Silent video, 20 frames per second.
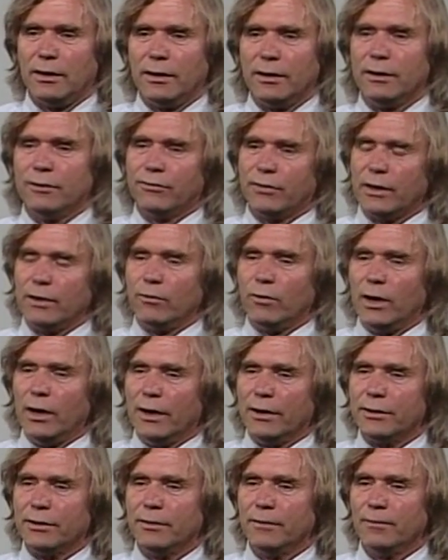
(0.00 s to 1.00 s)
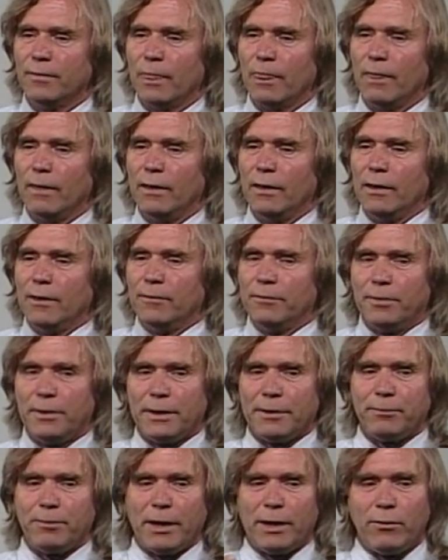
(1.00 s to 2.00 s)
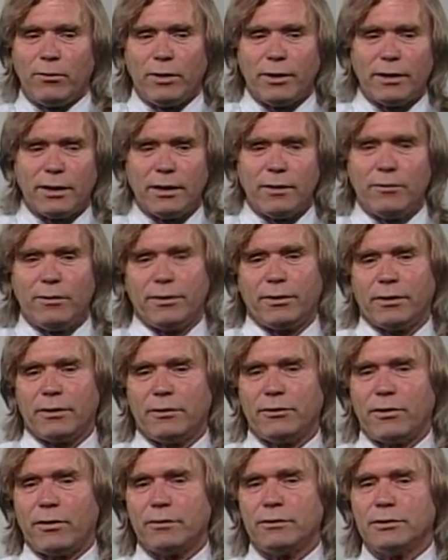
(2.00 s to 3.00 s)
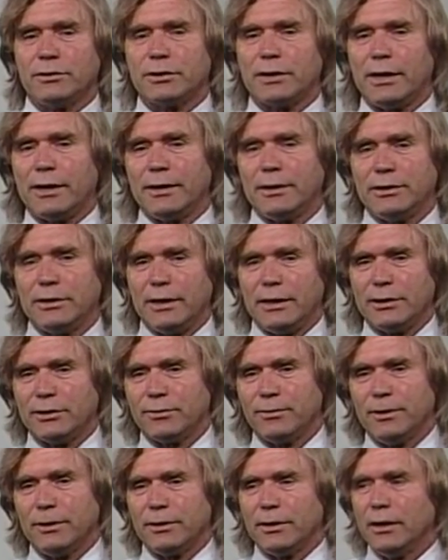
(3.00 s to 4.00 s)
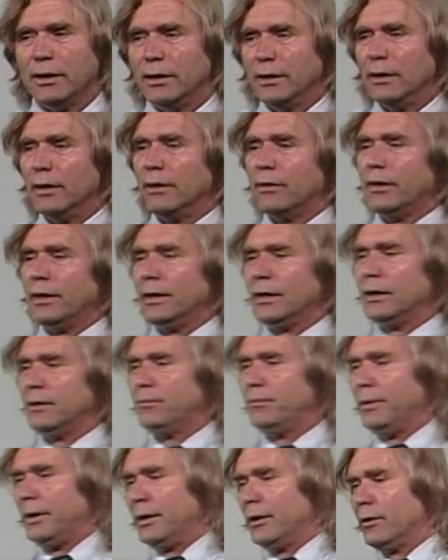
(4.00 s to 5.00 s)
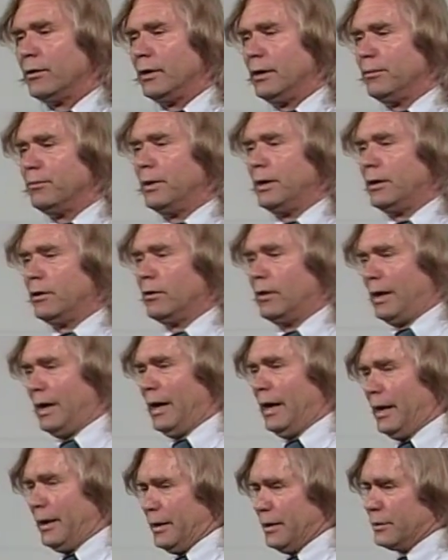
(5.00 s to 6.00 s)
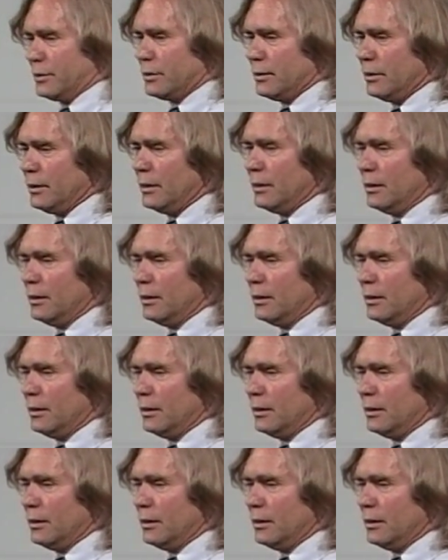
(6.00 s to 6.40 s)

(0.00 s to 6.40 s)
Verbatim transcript: if they want. But by working with the students on assessment, they get better and better at it.